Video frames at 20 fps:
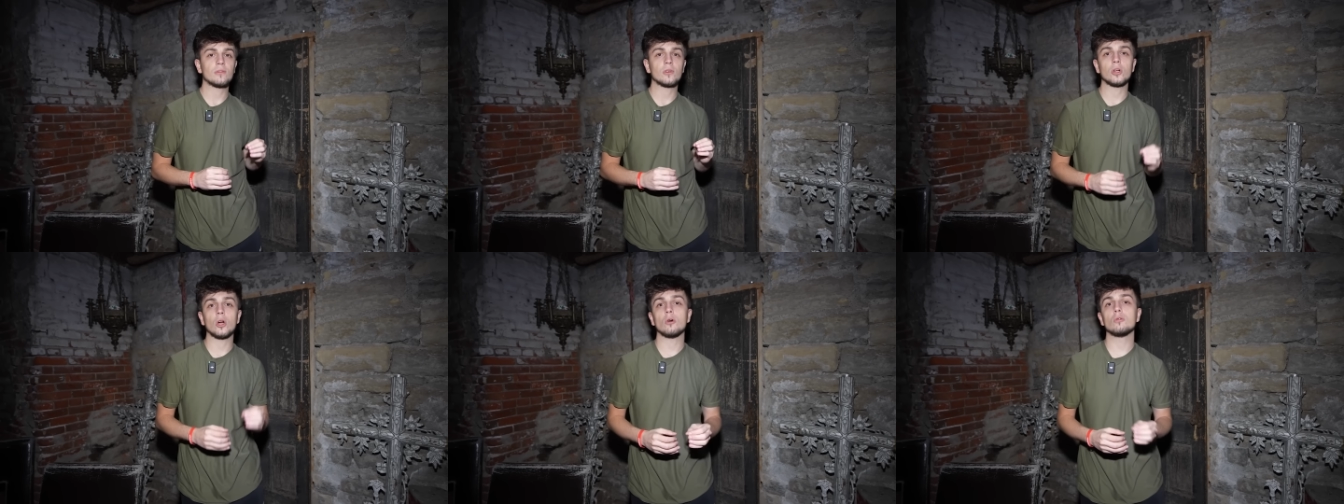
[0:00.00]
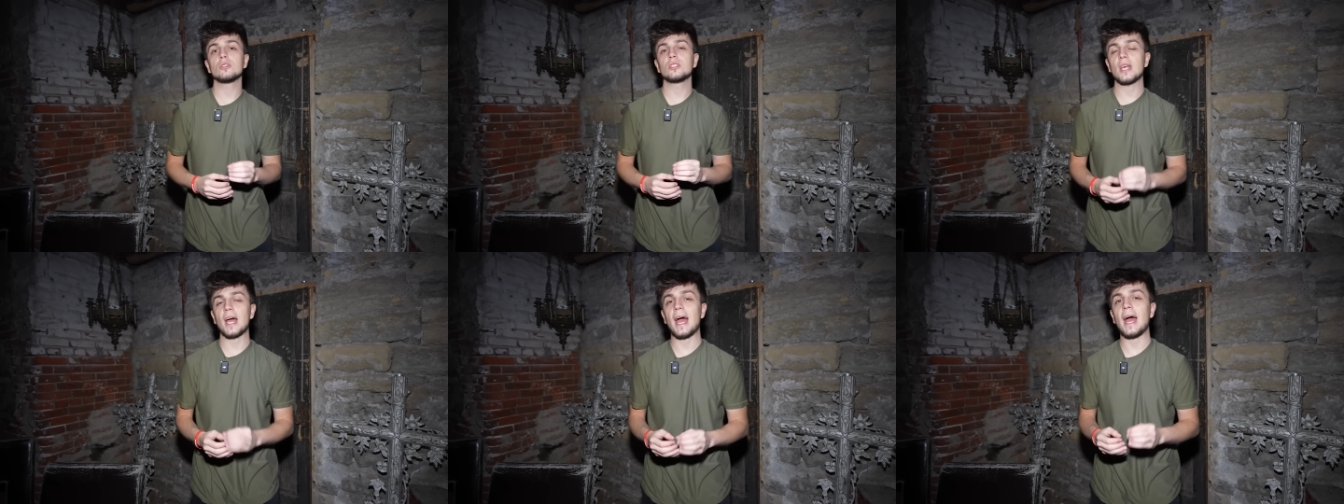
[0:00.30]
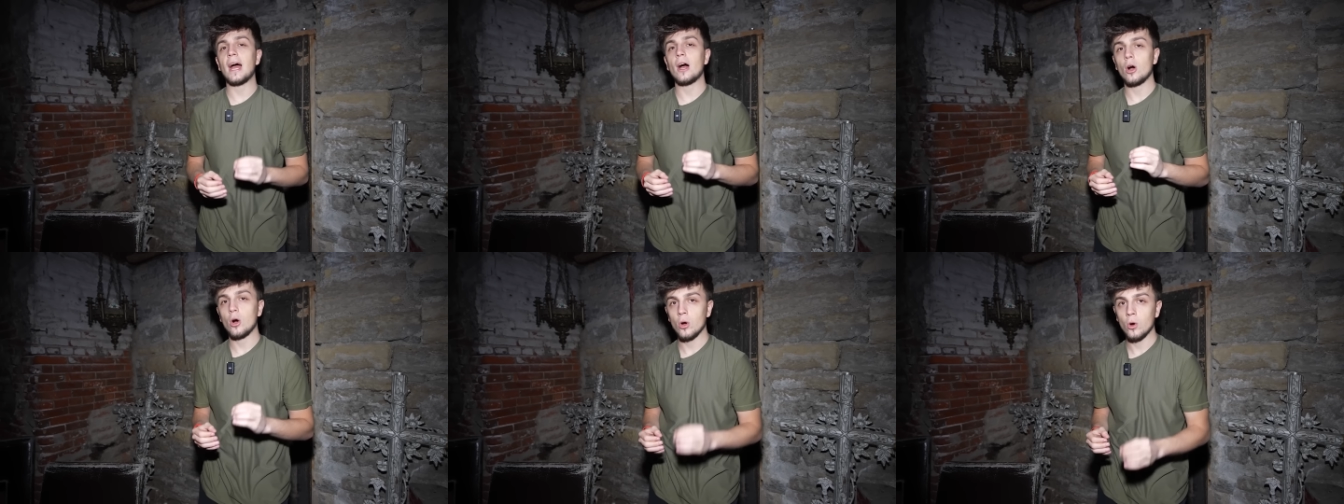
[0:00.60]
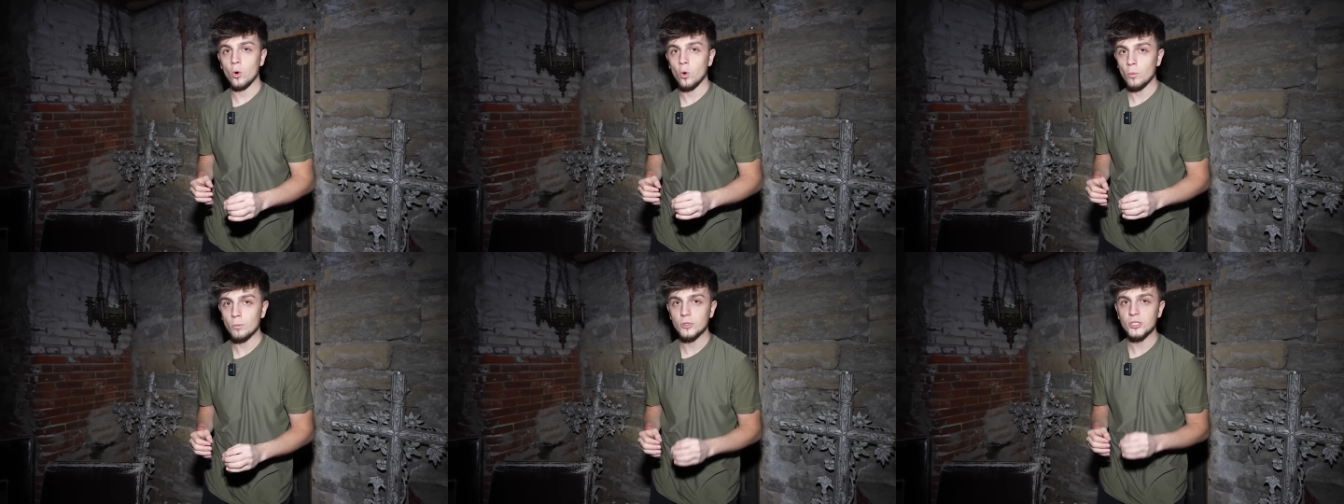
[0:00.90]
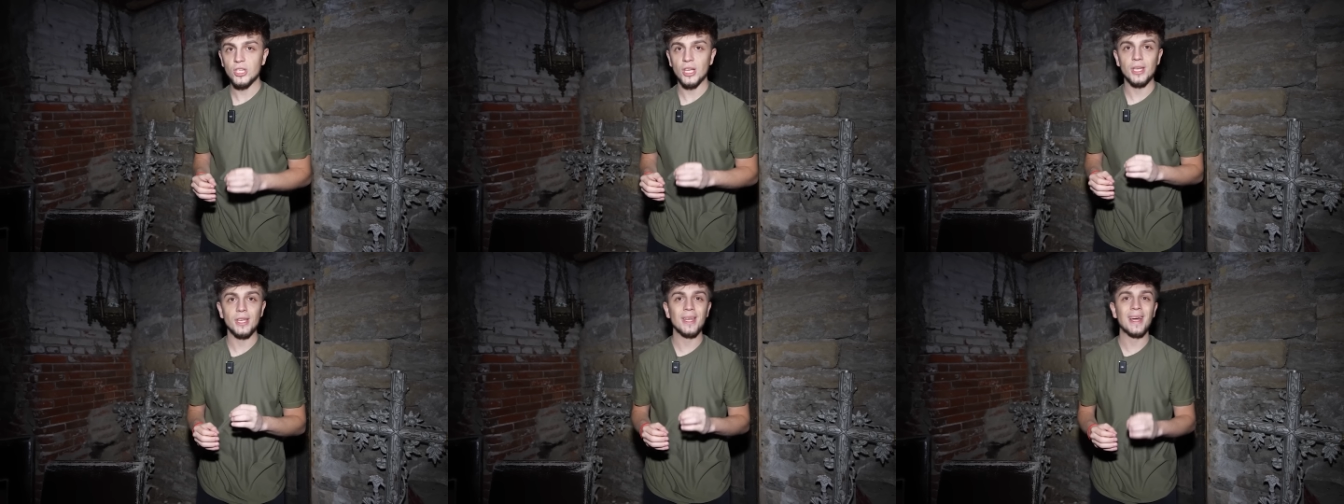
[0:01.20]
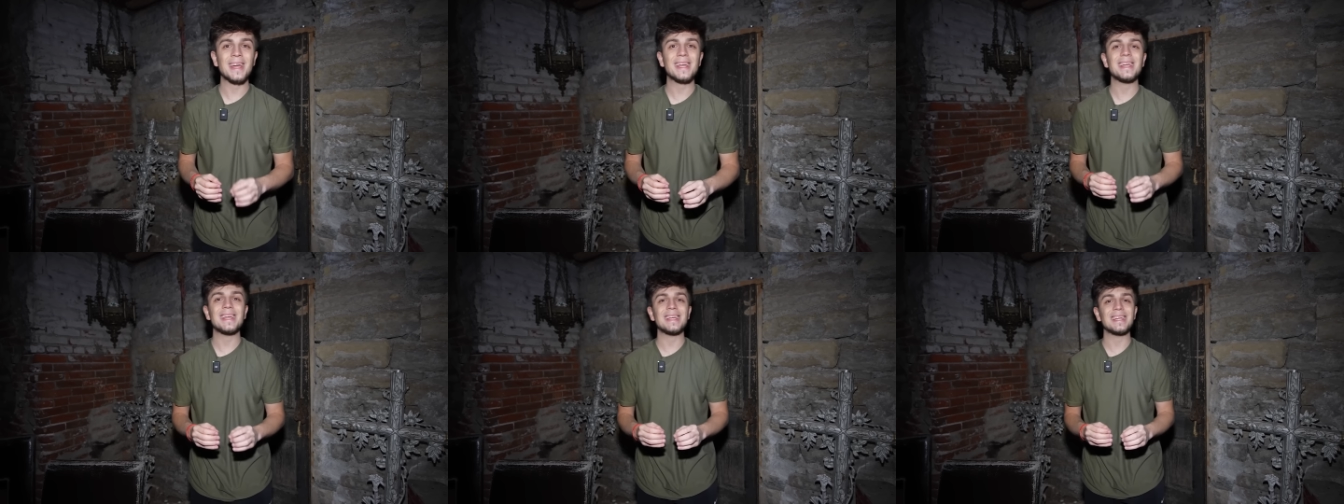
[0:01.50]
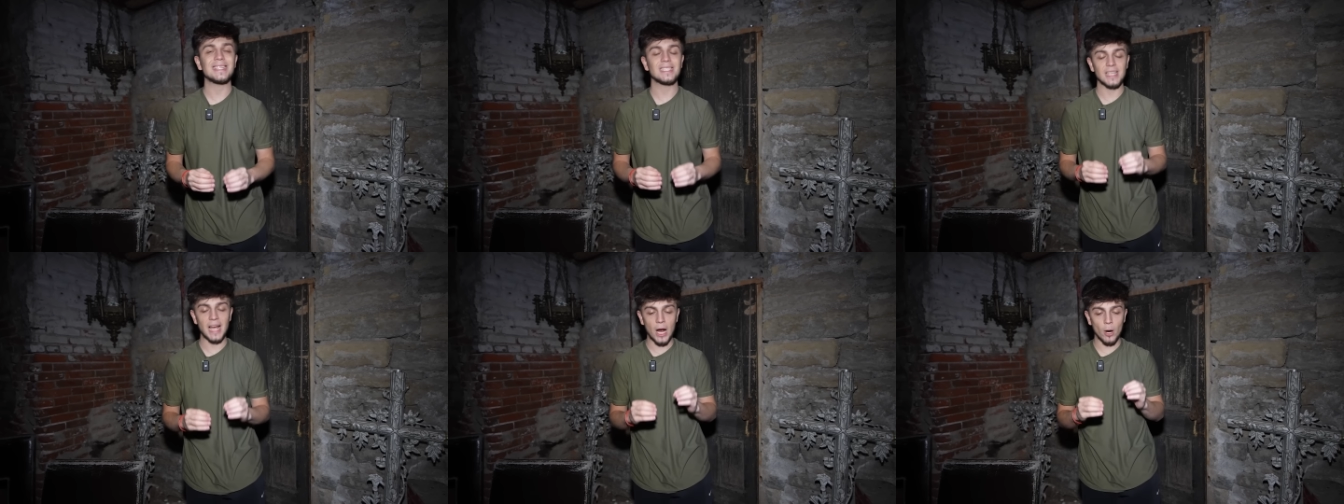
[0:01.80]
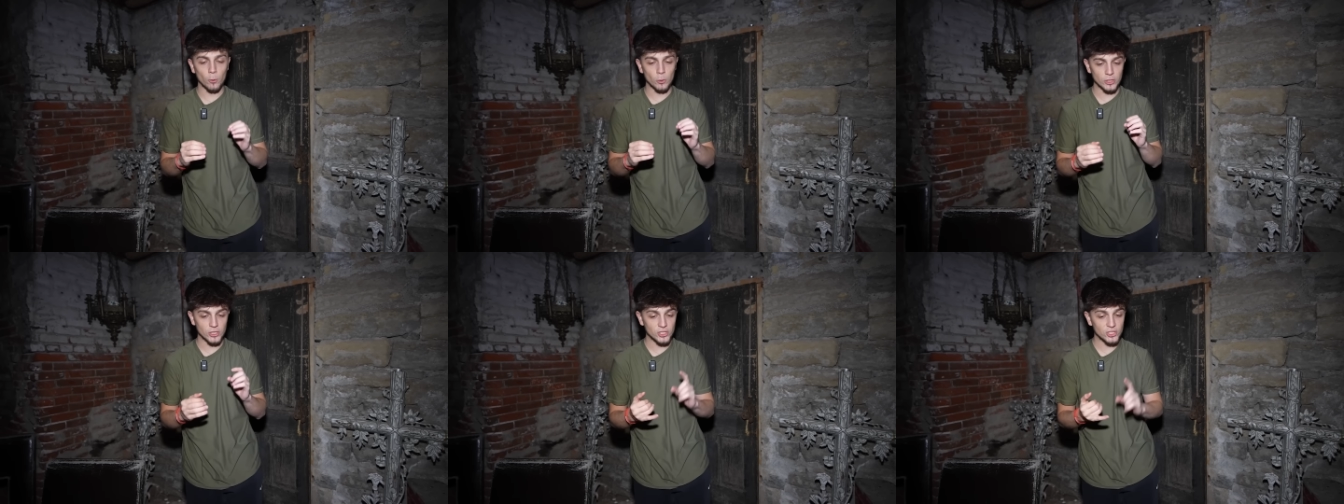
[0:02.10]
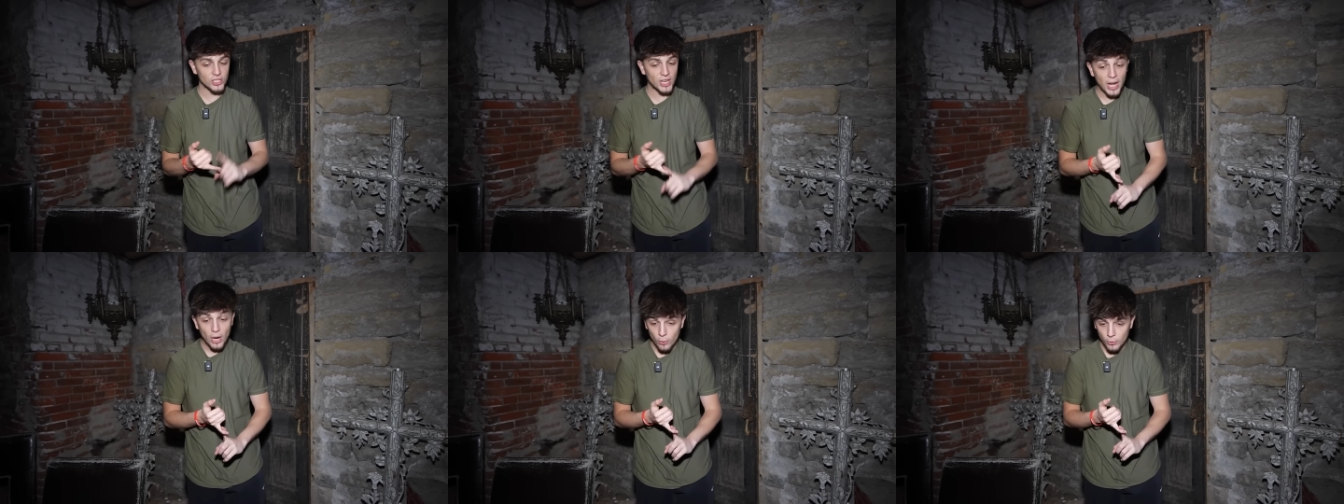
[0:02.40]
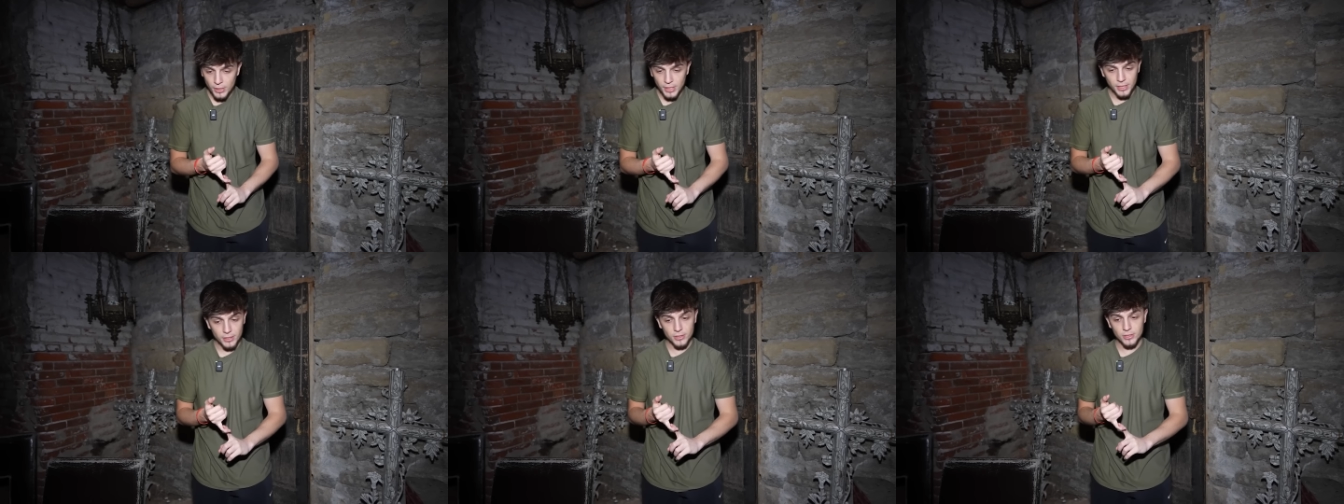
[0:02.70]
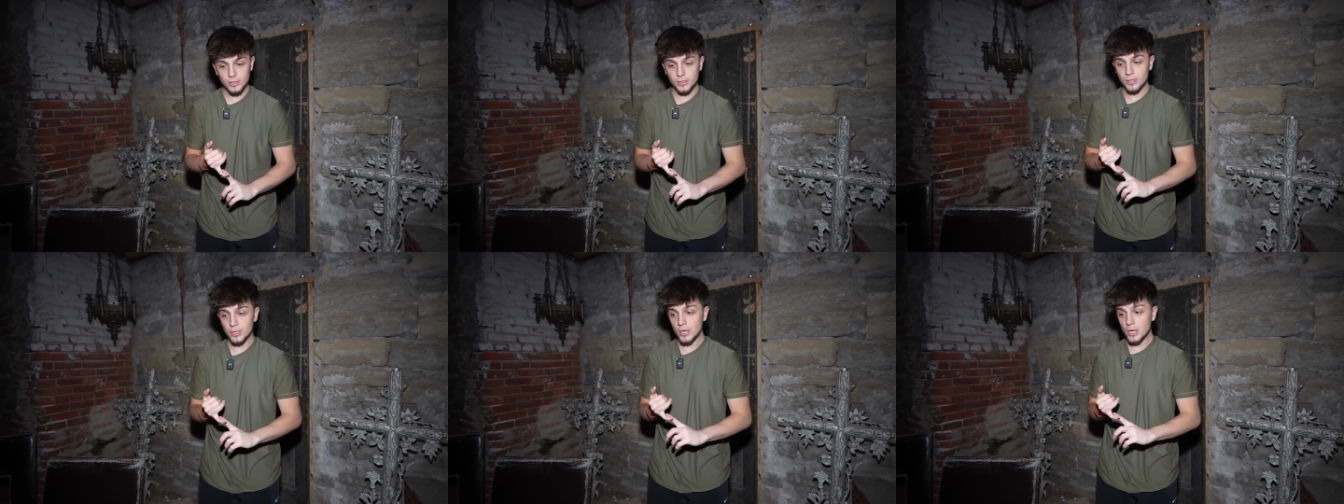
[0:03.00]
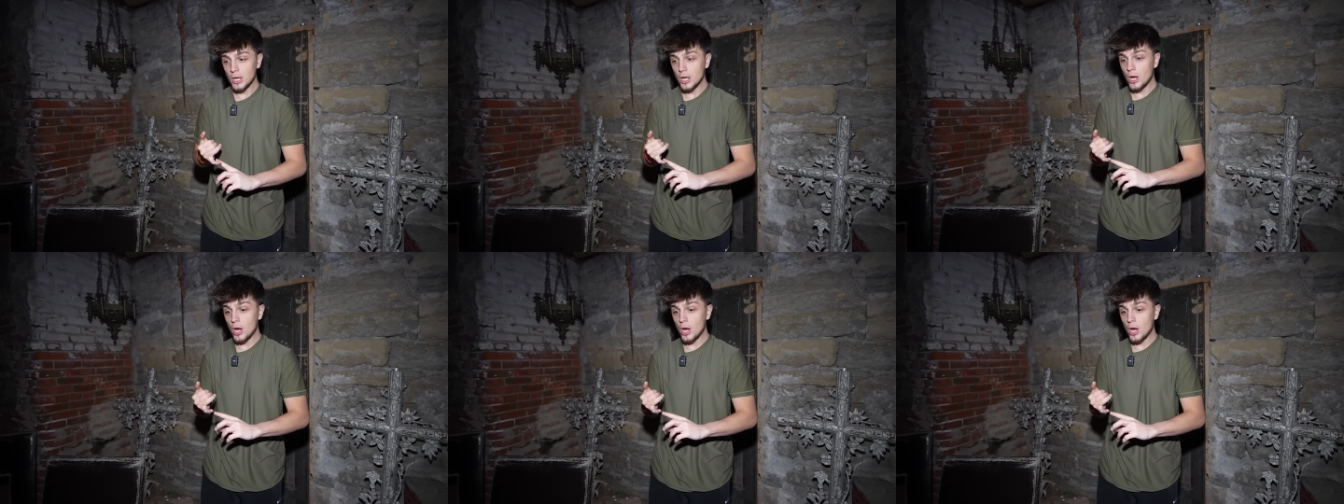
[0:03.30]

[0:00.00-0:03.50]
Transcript: of Ghosts at Home. Tonight is our scariest,